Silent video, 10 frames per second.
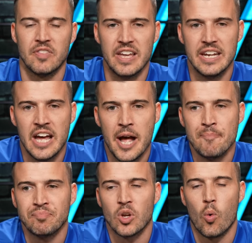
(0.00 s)
then
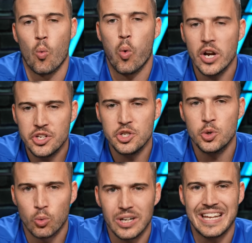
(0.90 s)
what do
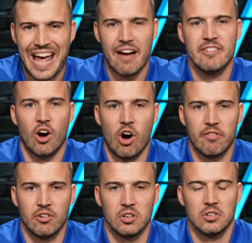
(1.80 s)
you really have to
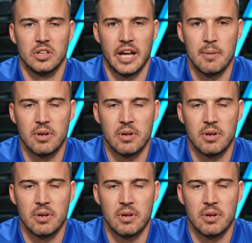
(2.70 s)
offer, okay?